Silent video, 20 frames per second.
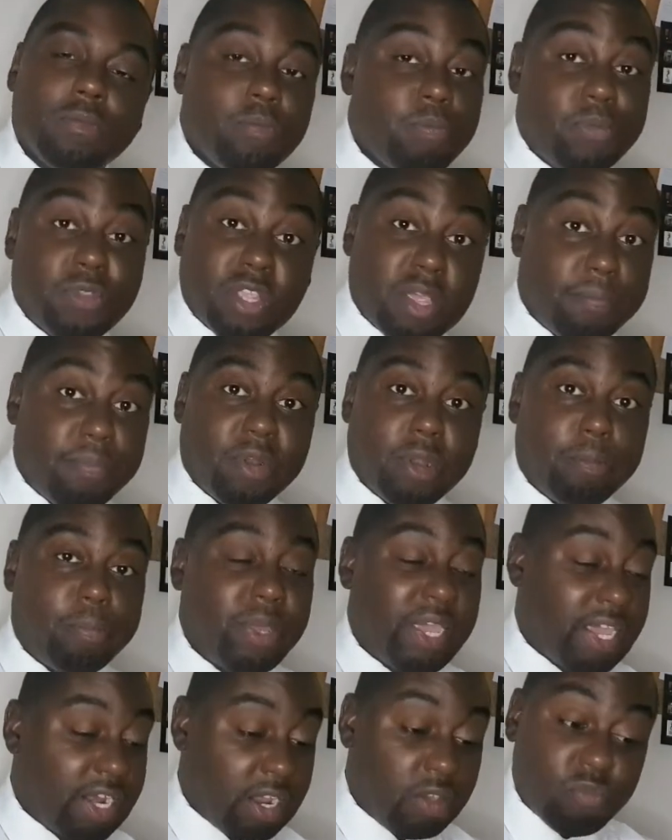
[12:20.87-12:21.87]
Simple and
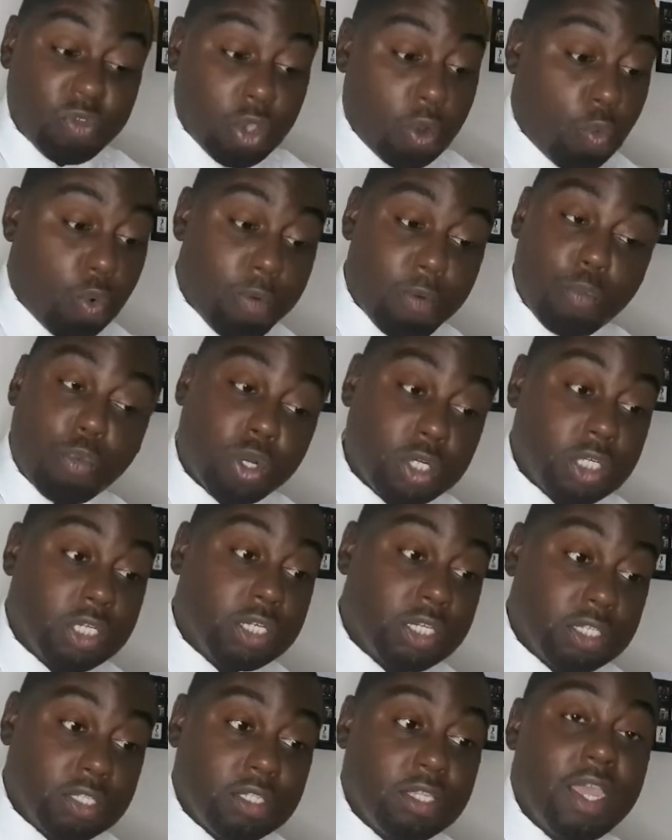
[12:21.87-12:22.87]
plain. If you're a woman watching
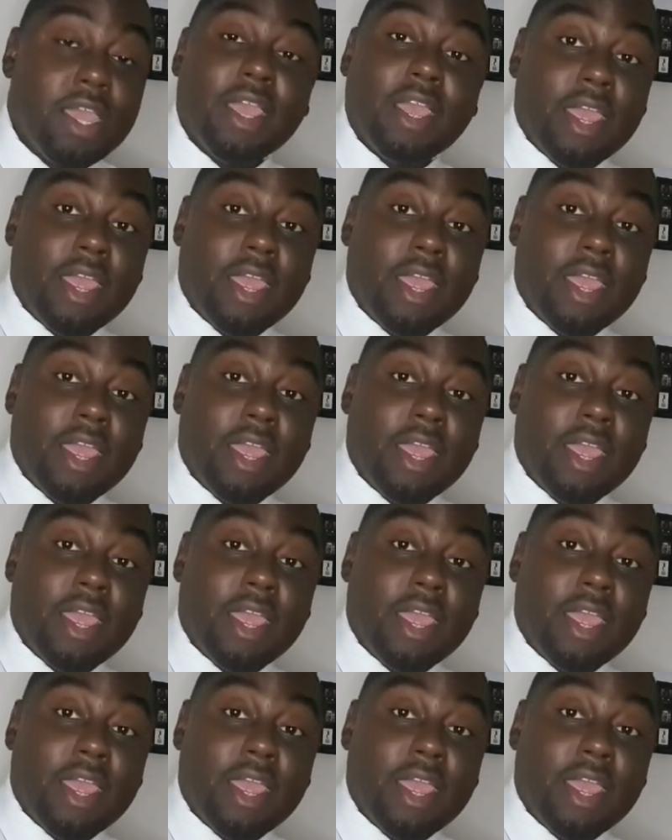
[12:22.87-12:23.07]
this,